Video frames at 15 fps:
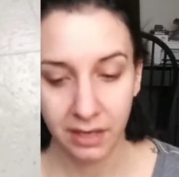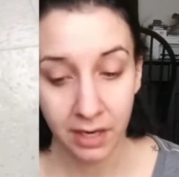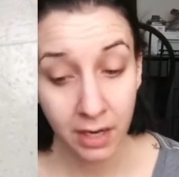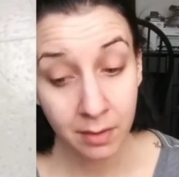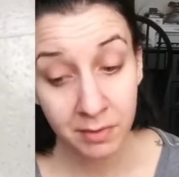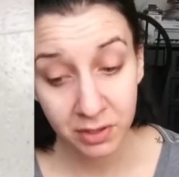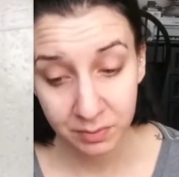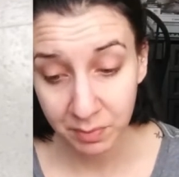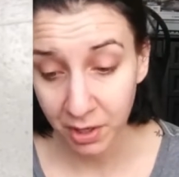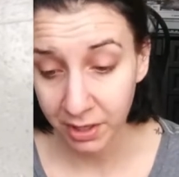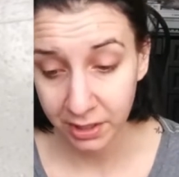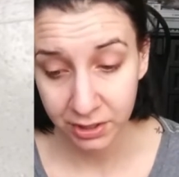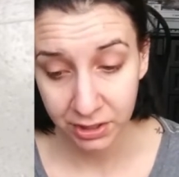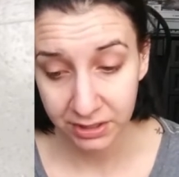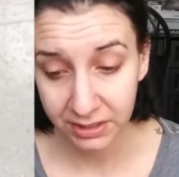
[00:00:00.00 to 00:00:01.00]
I almost
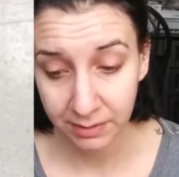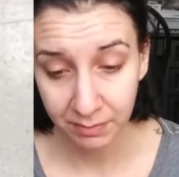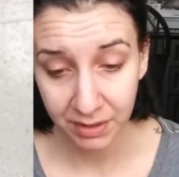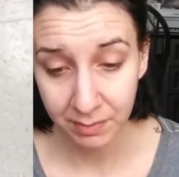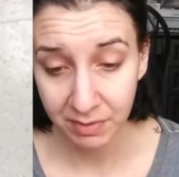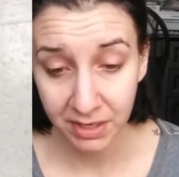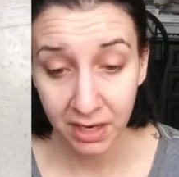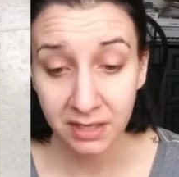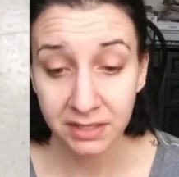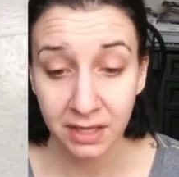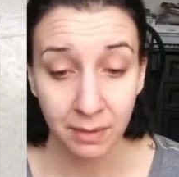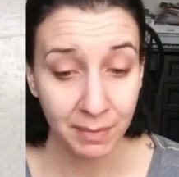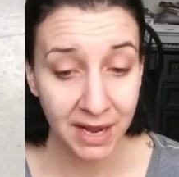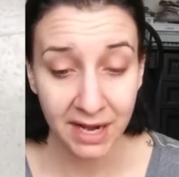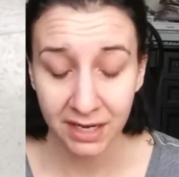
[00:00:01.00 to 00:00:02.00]
bought it just simply because of
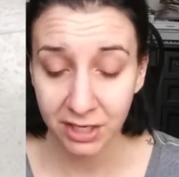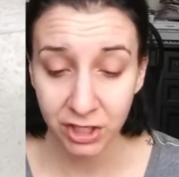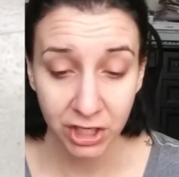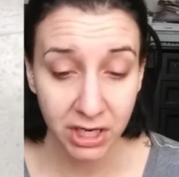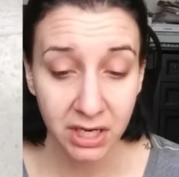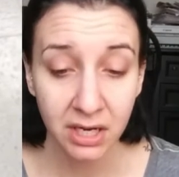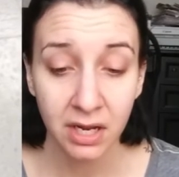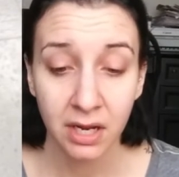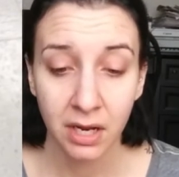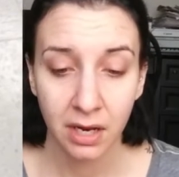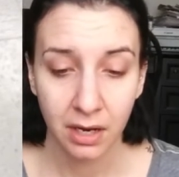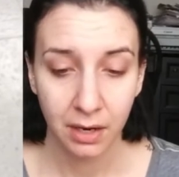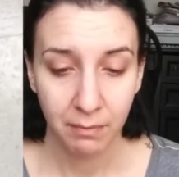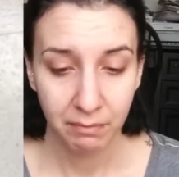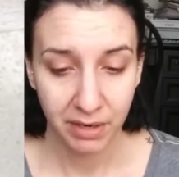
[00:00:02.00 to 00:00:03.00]
the packaging.
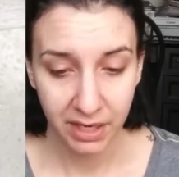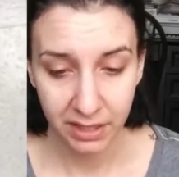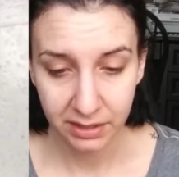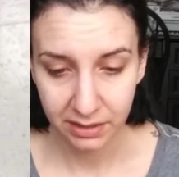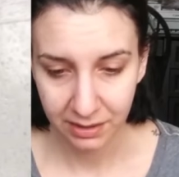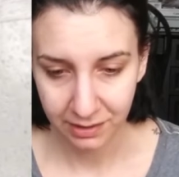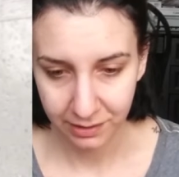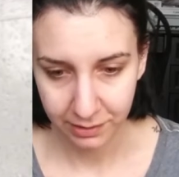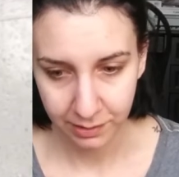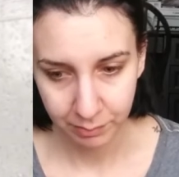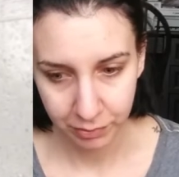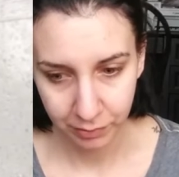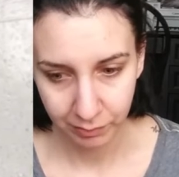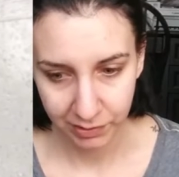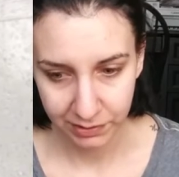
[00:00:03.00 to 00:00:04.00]
But, like, I
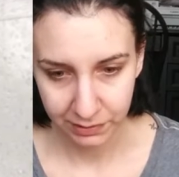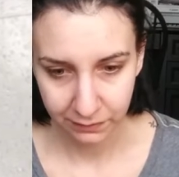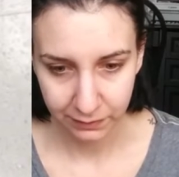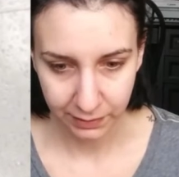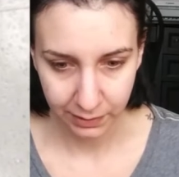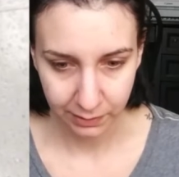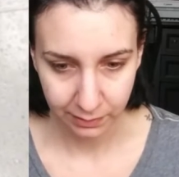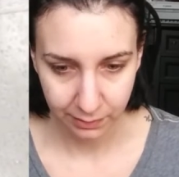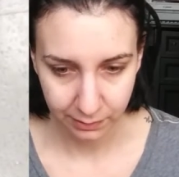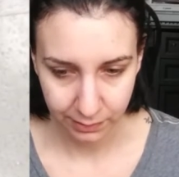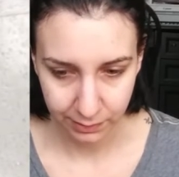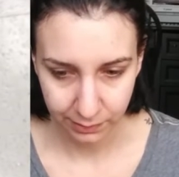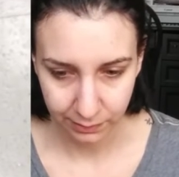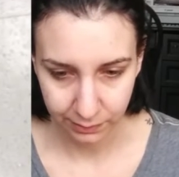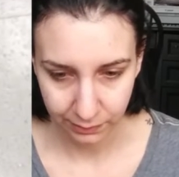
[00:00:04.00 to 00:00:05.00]
pulled myself together and
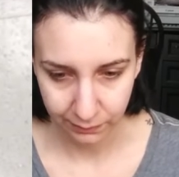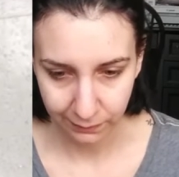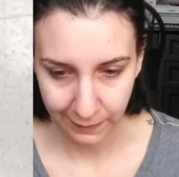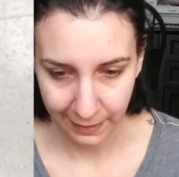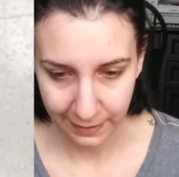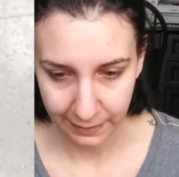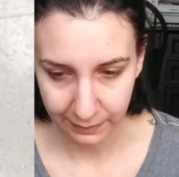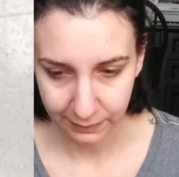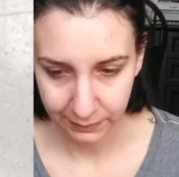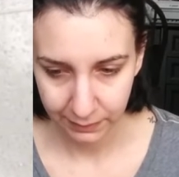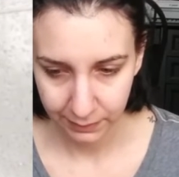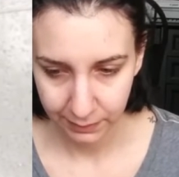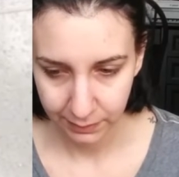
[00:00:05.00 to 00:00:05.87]
didn't do that.